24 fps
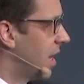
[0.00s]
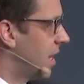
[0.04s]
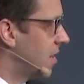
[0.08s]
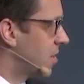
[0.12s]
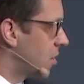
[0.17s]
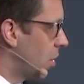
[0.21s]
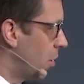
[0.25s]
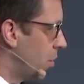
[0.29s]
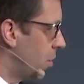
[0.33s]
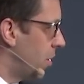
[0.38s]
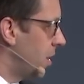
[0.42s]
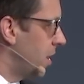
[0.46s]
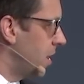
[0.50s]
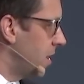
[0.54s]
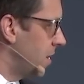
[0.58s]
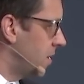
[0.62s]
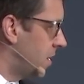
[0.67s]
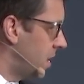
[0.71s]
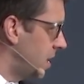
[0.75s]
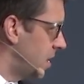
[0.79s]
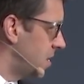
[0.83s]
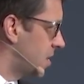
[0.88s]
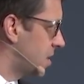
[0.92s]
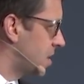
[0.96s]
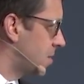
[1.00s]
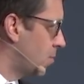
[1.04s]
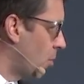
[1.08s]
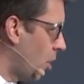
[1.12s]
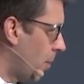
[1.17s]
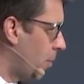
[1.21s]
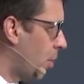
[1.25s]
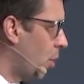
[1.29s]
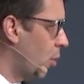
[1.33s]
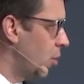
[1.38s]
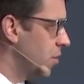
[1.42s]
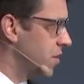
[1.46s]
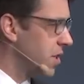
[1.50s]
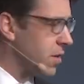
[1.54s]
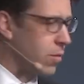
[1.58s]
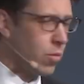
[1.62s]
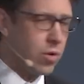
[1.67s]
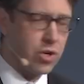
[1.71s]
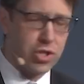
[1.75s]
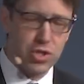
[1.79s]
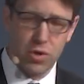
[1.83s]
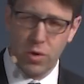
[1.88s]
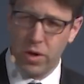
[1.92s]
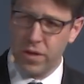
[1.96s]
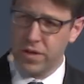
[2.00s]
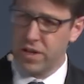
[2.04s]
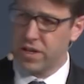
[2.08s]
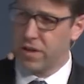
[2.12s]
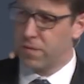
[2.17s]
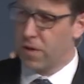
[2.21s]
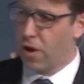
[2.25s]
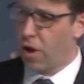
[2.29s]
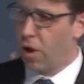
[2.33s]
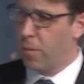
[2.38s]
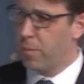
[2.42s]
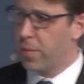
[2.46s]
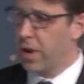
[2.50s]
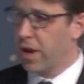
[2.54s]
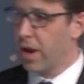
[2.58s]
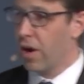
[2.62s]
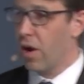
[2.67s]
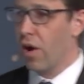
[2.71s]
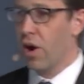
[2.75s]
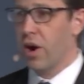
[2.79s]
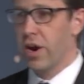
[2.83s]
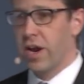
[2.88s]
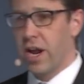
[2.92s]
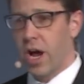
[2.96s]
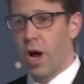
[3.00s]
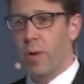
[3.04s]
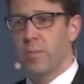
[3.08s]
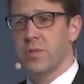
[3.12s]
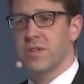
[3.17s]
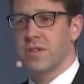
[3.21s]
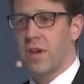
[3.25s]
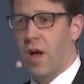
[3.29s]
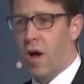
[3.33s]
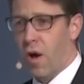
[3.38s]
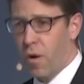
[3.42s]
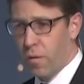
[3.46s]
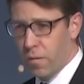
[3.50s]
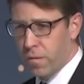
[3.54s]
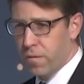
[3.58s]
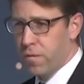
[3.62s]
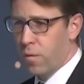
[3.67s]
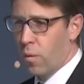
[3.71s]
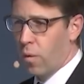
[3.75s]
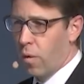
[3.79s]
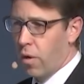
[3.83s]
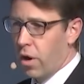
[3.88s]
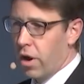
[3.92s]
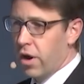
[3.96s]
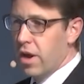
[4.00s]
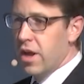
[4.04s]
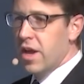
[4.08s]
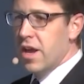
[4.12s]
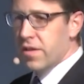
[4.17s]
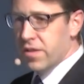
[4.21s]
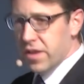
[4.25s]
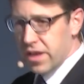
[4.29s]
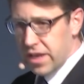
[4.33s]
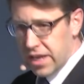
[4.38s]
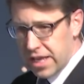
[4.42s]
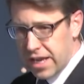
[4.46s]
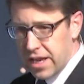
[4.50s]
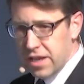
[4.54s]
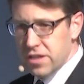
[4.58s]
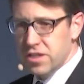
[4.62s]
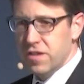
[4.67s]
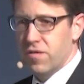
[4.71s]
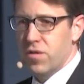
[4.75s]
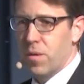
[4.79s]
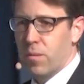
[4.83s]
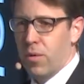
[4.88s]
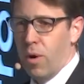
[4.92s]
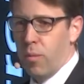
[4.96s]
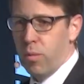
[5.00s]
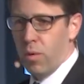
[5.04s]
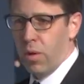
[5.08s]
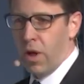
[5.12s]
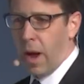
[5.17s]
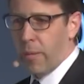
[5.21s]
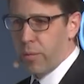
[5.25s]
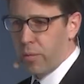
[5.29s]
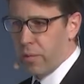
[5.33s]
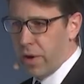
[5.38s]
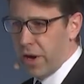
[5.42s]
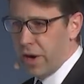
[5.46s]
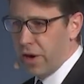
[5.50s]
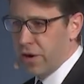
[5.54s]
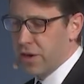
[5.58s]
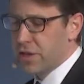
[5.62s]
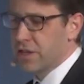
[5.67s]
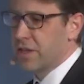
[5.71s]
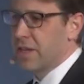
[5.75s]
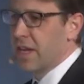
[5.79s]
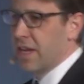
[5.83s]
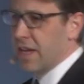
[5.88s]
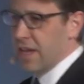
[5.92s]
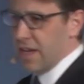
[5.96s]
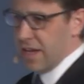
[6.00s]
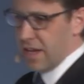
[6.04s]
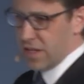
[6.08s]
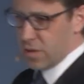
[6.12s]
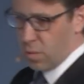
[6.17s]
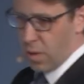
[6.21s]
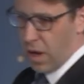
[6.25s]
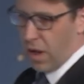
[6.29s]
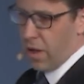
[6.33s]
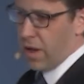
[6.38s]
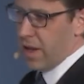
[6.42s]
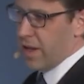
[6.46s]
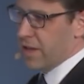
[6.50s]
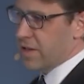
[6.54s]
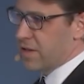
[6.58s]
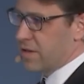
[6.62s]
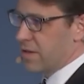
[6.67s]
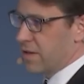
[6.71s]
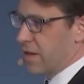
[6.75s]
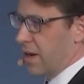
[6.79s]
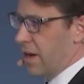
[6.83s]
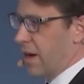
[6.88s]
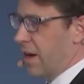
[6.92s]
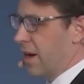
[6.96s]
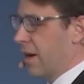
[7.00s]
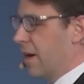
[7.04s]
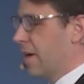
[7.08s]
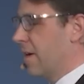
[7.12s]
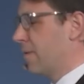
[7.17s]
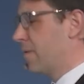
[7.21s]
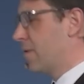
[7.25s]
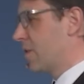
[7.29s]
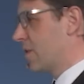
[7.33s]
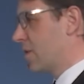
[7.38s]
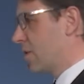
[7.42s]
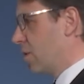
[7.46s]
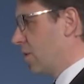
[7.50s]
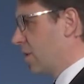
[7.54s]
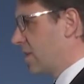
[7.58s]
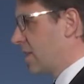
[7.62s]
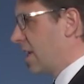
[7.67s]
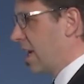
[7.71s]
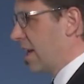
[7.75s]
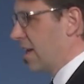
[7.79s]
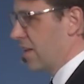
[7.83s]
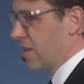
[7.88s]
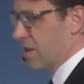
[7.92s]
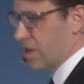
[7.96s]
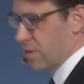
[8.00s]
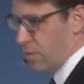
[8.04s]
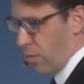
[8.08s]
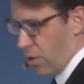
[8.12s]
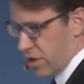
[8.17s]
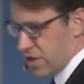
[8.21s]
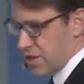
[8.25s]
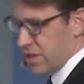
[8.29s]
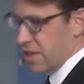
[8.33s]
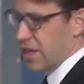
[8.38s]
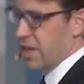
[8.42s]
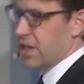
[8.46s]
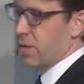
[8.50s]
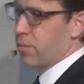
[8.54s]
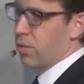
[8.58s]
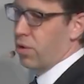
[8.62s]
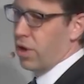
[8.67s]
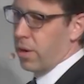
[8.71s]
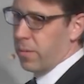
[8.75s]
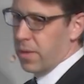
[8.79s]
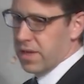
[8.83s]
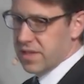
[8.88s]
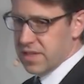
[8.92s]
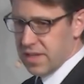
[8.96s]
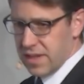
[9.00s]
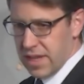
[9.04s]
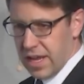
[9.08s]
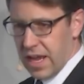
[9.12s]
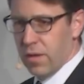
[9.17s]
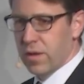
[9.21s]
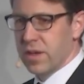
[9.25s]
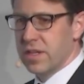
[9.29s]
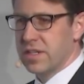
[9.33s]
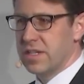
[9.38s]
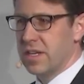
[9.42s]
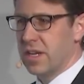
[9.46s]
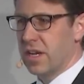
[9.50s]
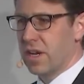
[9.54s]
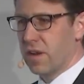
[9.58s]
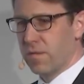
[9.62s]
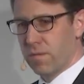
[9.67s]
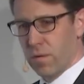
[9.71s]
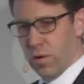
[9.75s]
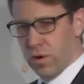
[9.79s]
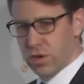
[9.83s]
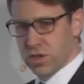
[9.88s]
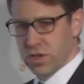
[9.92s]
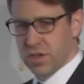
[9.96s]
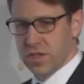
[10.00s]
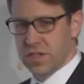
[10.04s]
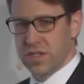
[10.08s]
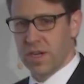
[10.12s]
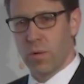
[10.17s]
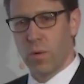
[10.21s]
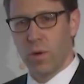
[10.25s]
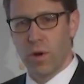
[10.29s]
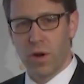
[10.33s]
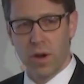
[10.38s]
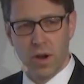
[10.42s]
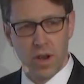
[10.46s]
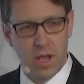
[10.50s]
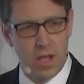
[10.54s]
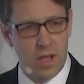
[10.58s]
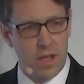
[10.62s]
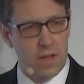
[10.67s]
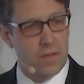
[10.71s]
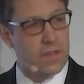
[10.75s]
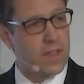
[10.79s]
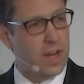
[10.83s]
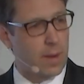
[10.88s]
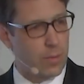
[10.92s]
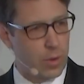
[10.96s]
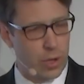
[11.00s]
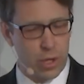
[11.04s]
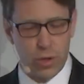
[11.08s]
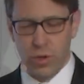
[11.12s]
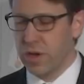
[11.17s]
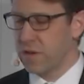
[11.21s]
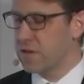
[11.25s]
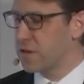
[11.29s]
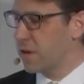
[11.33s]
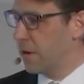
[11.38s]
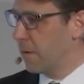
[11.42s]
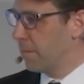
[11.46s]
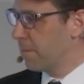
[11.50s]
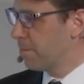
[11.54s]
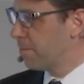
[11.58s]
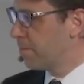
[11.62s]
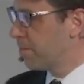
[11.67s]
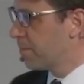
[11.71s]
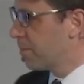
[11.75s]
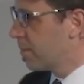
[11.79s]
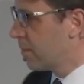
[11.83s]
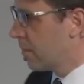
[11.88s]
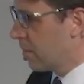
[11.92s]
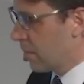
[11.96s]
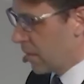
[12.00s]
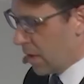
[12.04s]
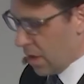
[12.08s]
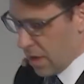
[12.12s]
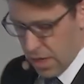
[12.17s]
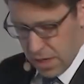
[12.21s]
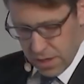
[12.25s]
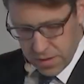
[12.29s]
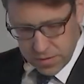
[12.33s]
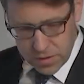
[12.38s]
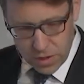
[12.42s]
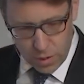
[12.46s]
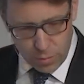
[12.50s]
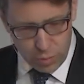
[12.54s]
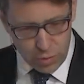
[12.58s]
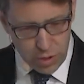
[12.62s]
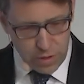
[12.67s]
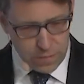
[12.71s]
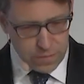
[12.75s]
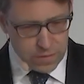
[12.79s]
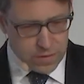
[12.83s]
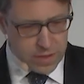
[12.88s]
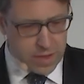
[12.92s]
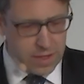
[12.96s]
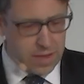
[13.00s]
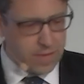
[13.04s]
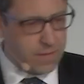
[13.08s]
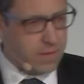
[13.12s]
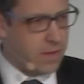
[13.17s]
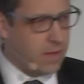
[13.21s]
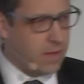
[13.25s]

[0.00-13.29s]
And so these smart poles that we're jointly developing are going to help solve for the needs of the mobile operators, as well as facilitating the smart city deployments and the LED conversions that I'm alluding to. So briefly,